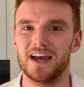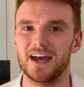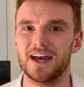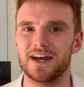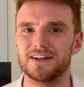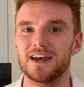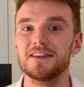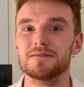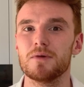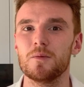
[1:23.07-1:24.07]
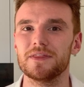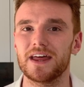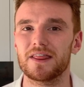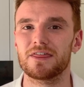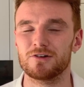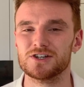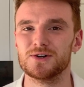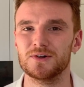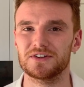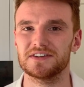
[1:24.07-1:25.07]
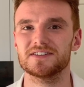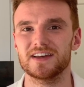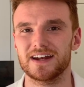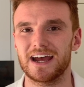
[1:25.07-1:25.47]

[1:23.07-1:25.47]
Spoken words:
And at the moment, that threshold is set